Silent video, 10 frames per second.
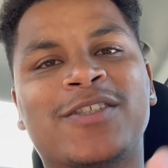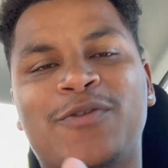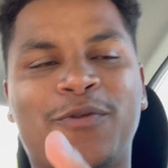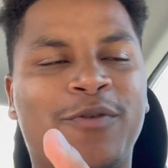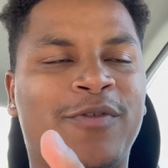the
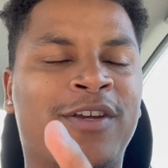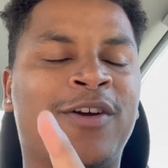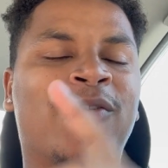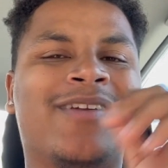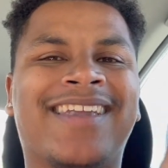full
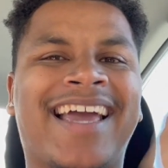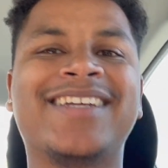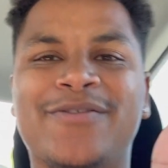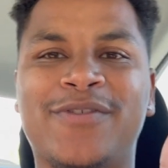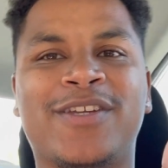video, like
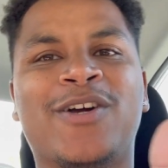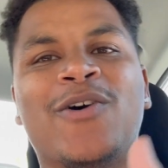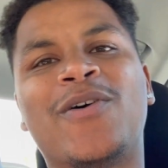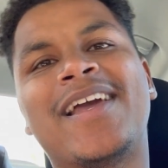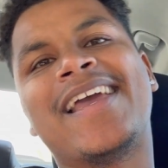the video,